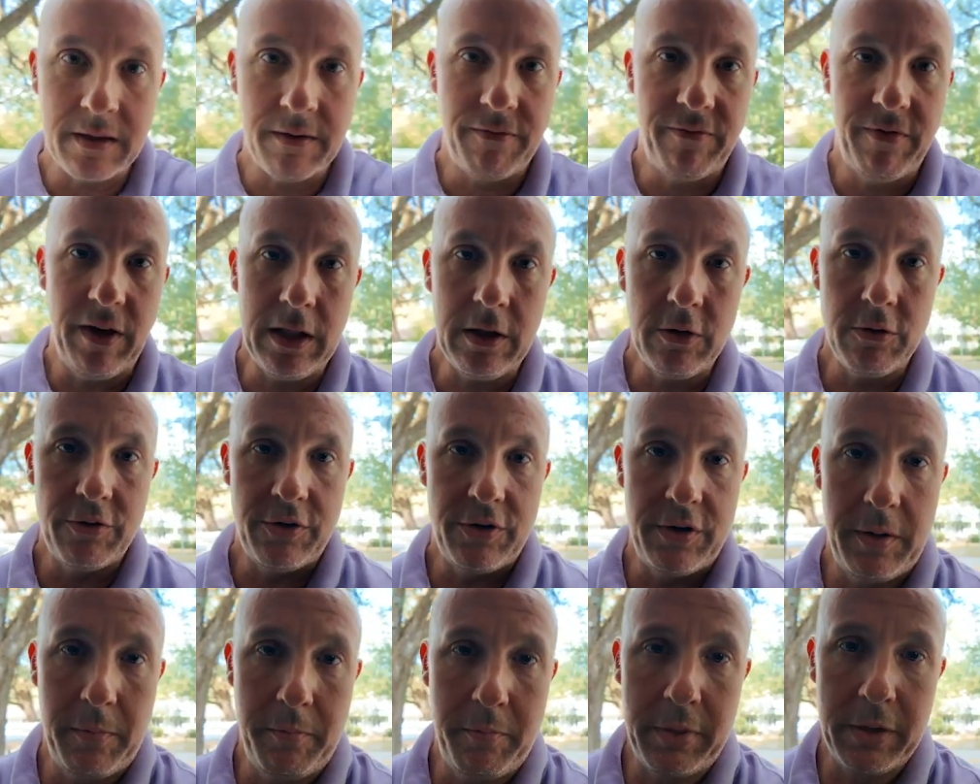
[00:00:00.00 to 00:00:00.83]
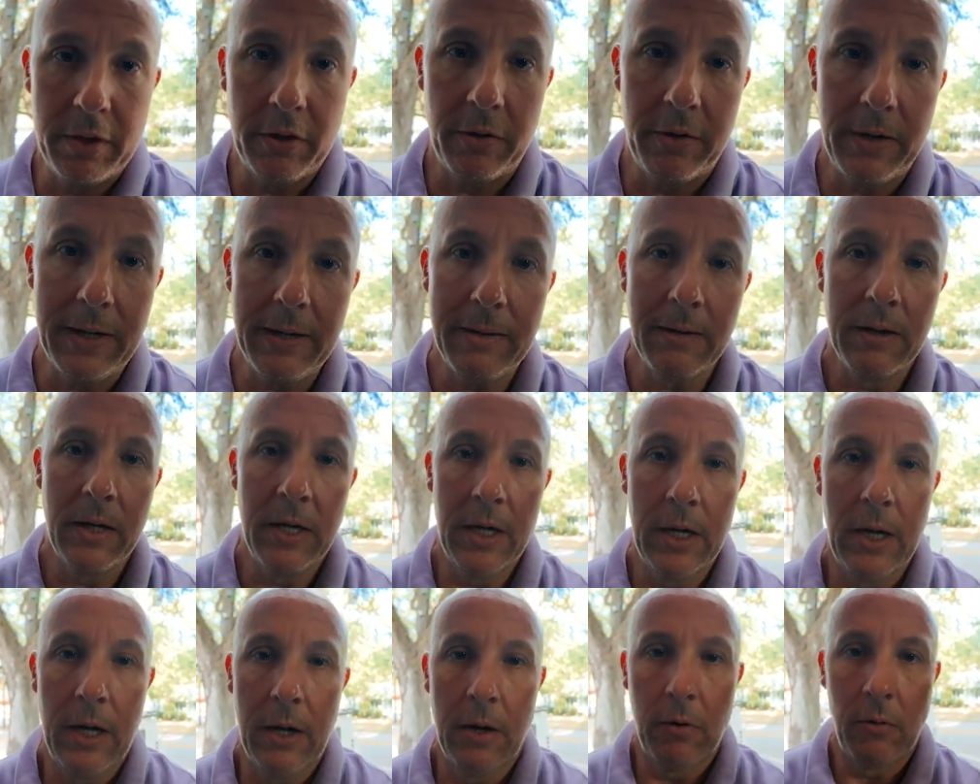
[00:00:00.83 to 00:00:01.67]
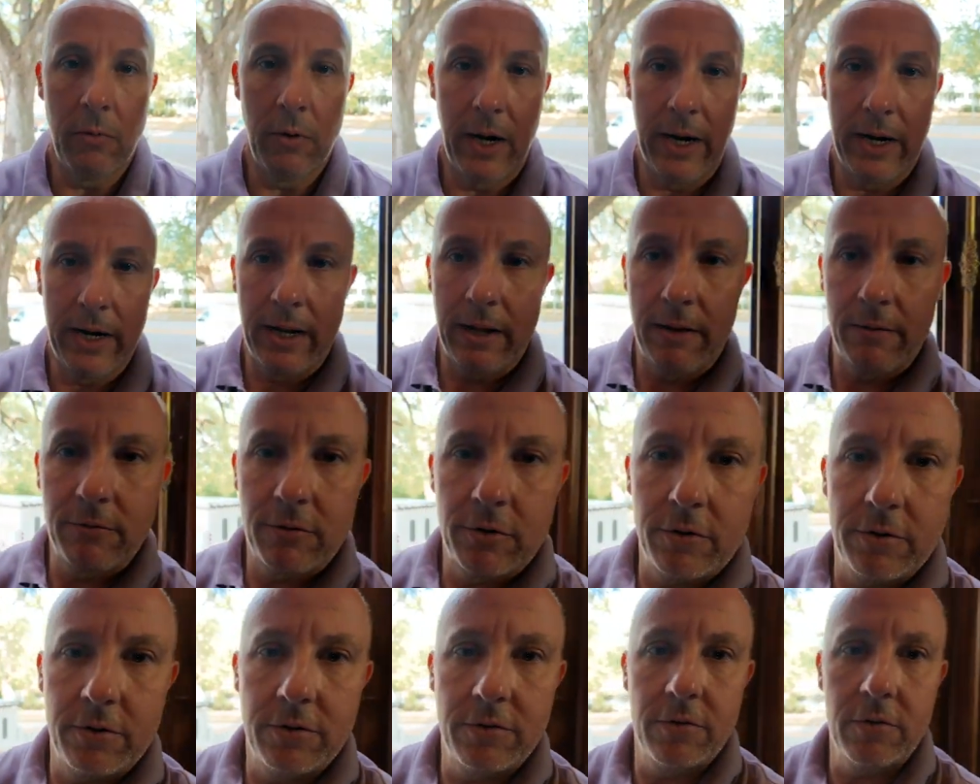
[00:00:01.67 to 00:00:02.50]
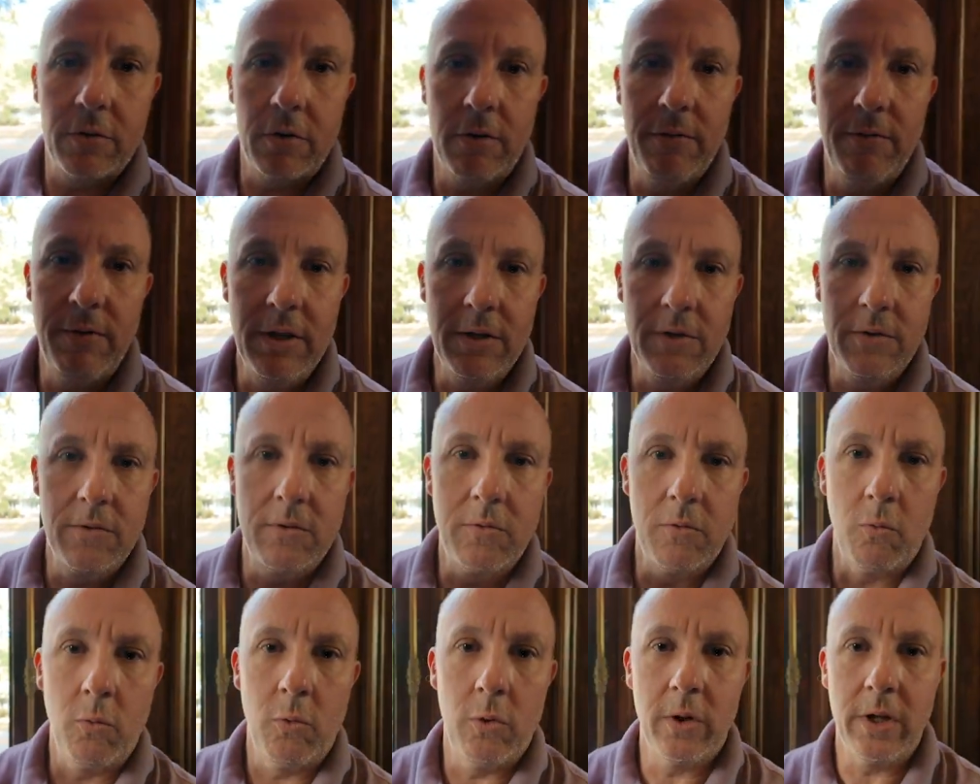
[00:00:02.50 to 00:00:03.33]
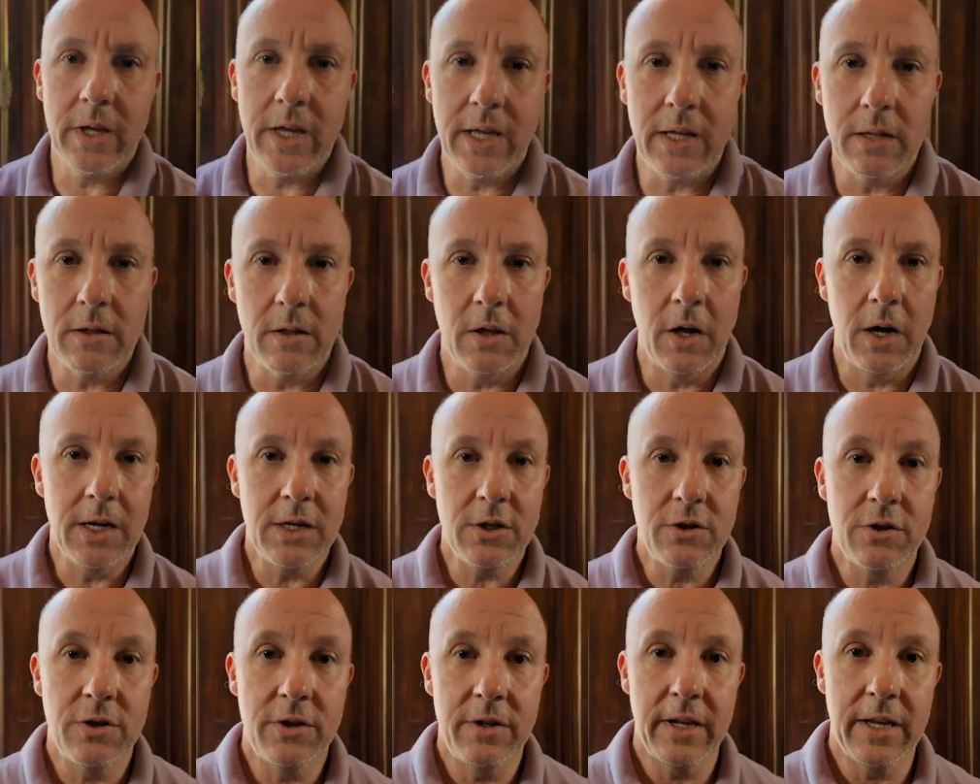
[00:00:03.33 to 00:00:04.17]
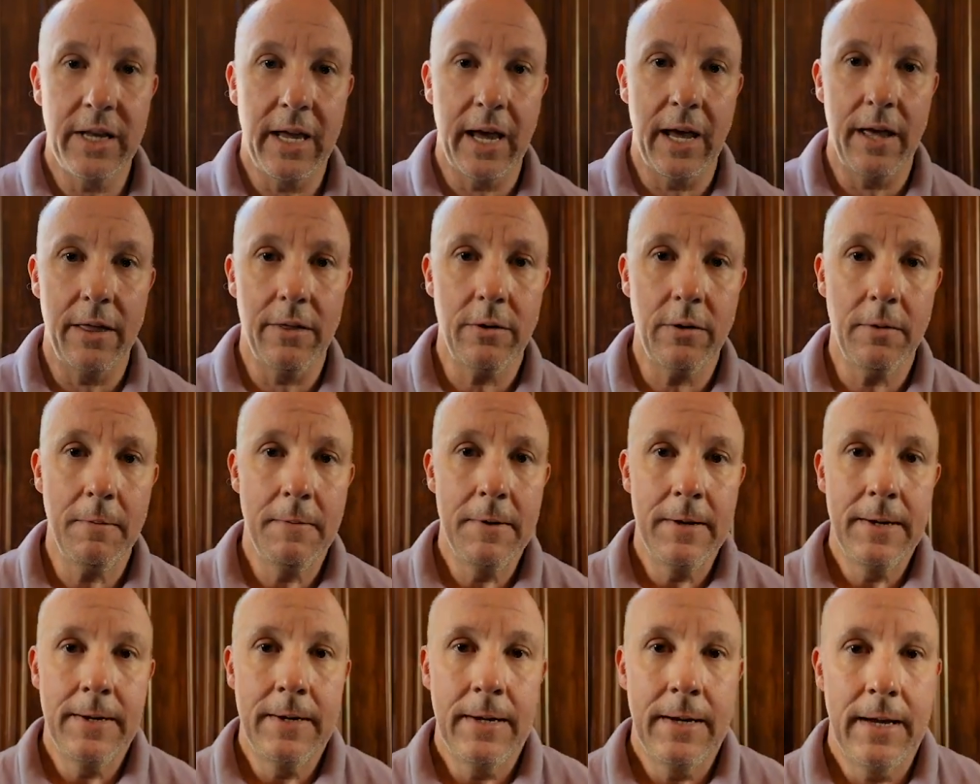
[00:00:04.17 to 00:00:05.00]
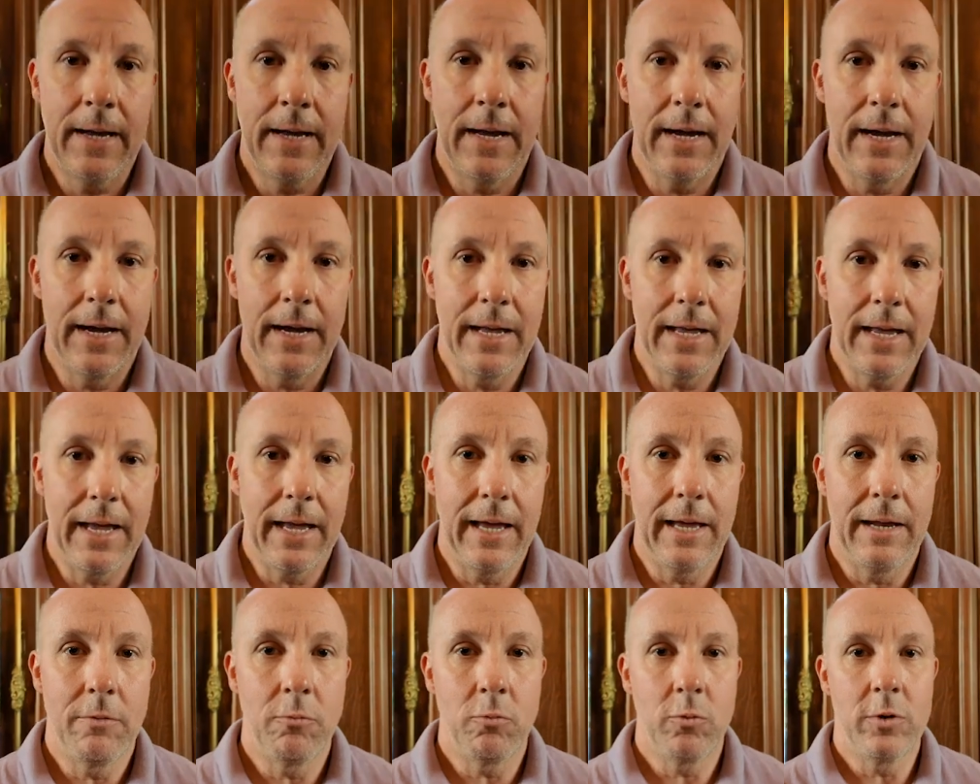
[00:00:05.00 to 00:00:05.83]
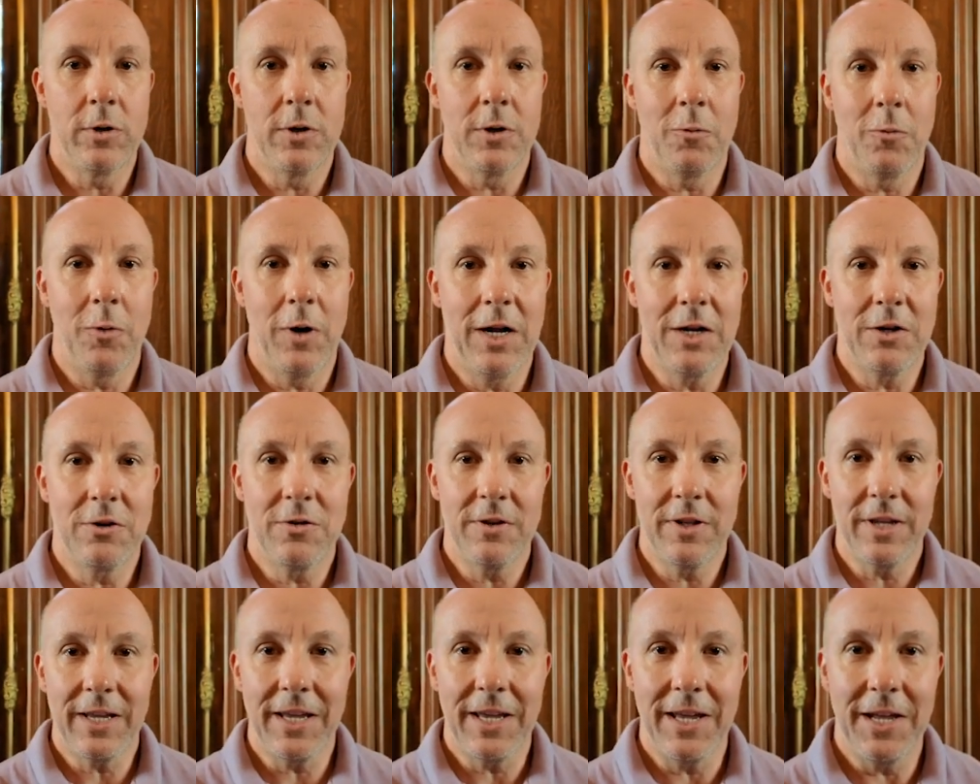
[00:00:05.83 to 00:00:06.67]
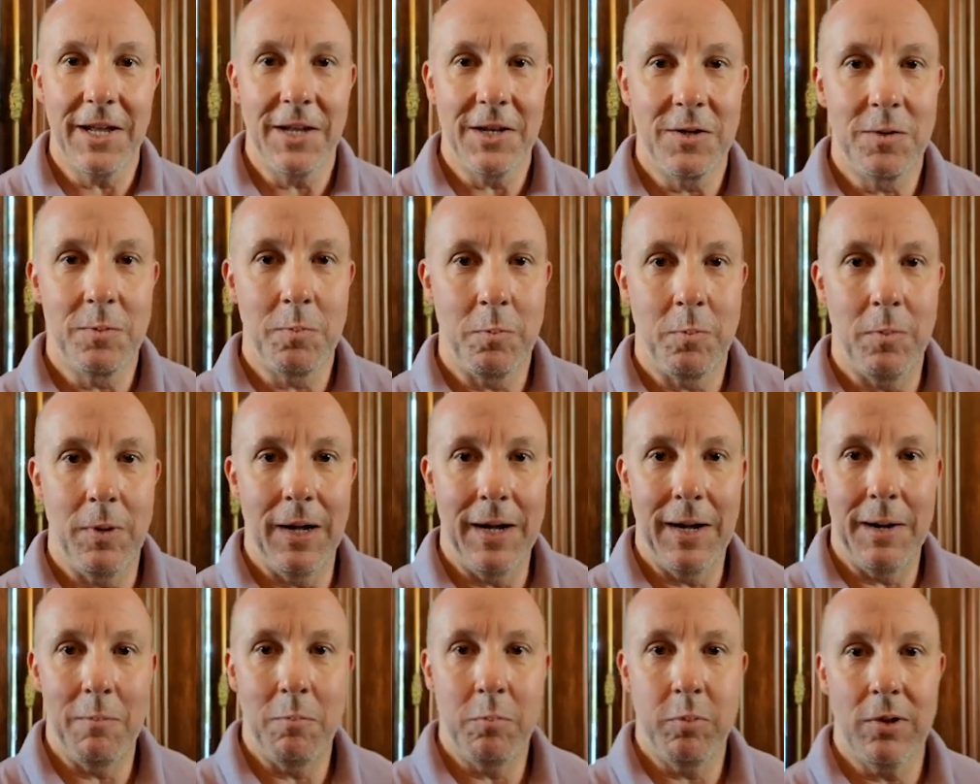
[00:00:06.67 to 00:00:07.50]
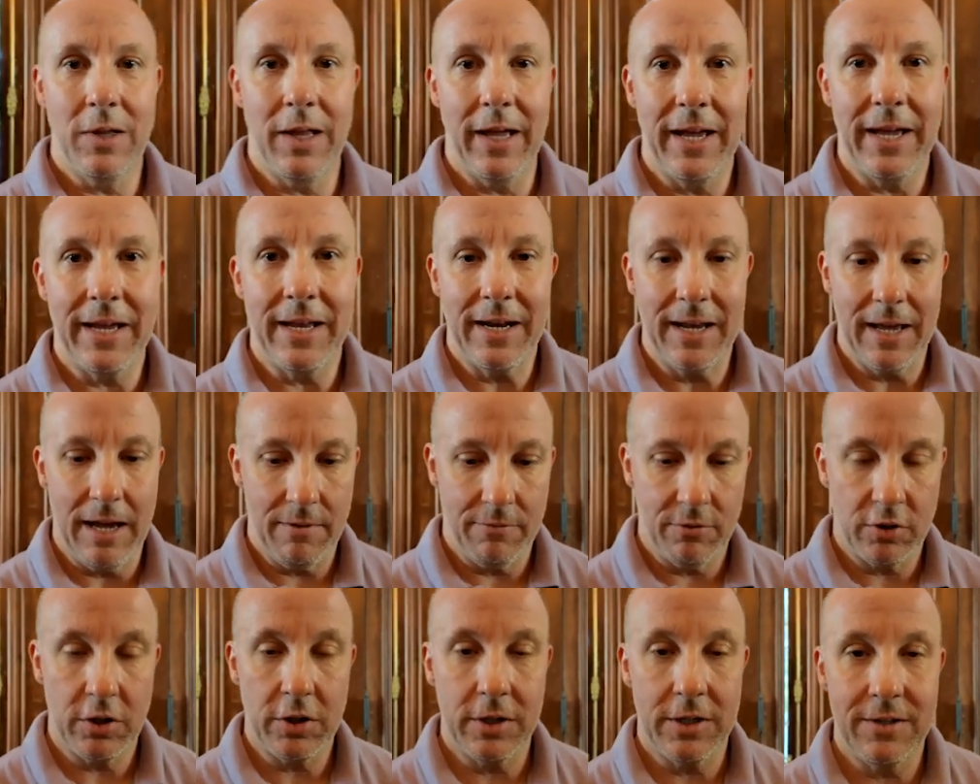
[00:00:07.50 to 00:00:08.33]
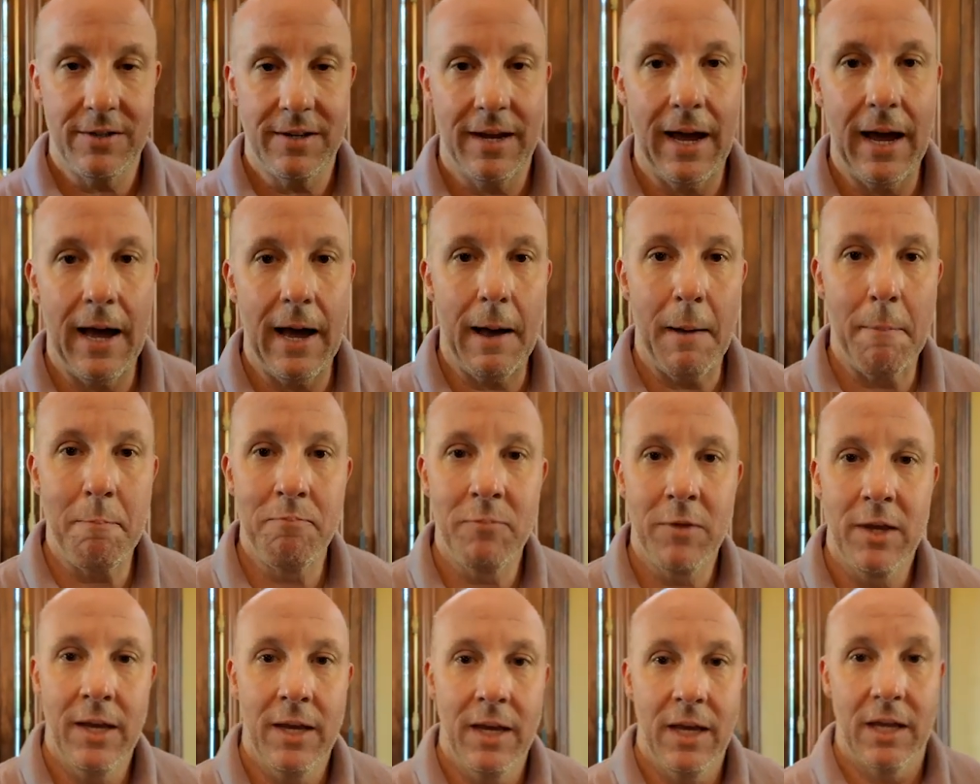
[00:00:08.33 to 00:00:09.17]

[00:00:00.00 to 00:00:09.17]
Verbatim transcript: in the fellowship building. Right after the service, we'll eat lunch together uh, and we'll watch the kids uh, play and have a good time.